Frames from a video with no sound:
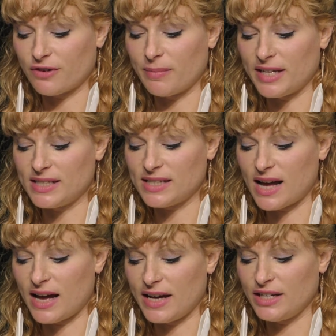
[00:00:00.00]
from
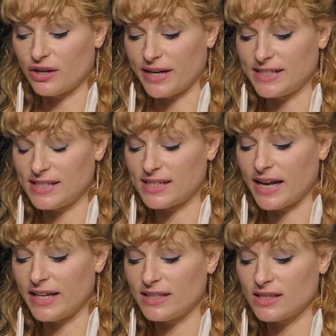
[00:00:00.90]
inside your
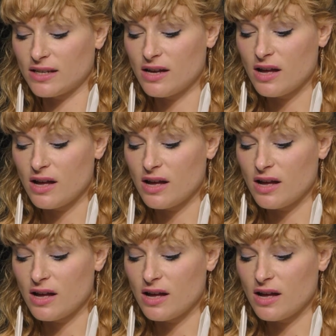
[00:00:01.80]
insight.